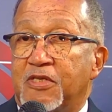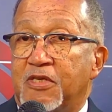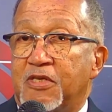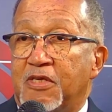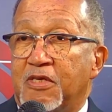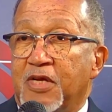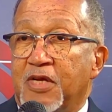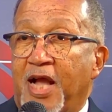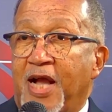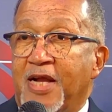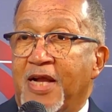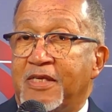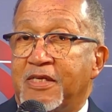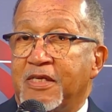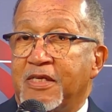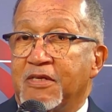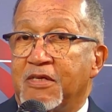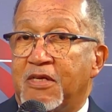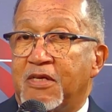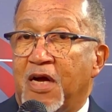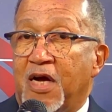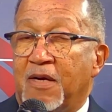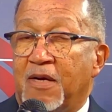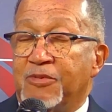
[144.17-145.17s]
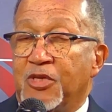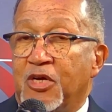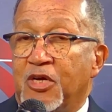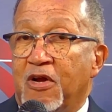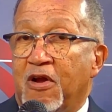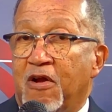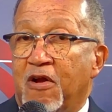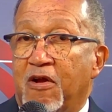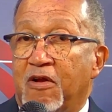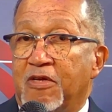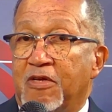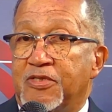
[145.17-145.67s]
how can Kamala
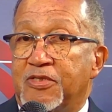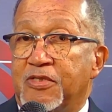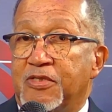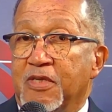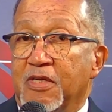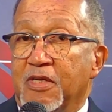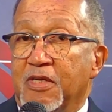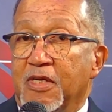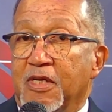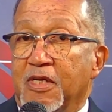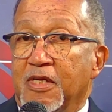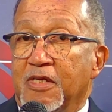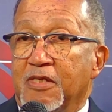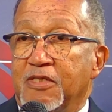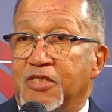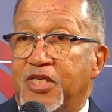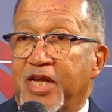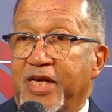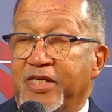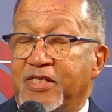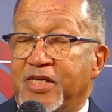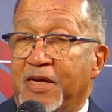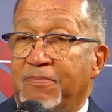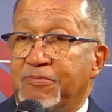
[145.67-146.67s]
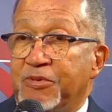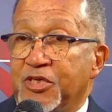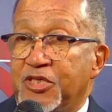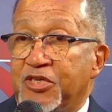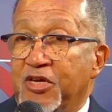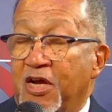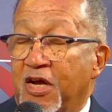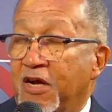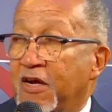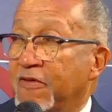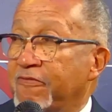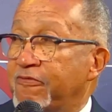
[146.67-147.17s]
Harris take that
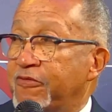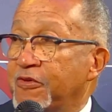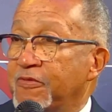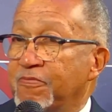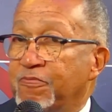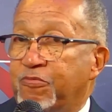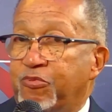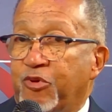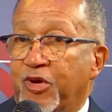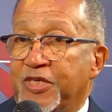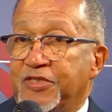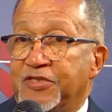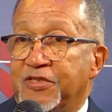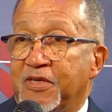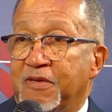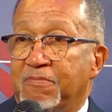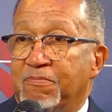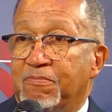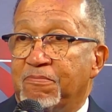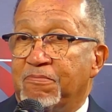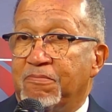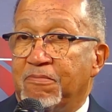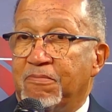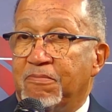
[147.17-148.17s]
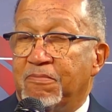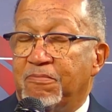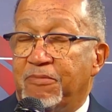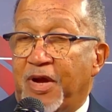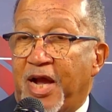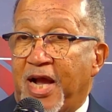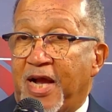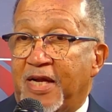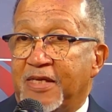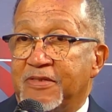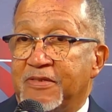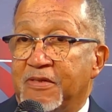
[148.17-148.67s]
baton from President
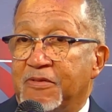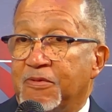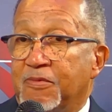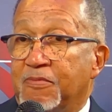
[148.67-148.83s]
Biden,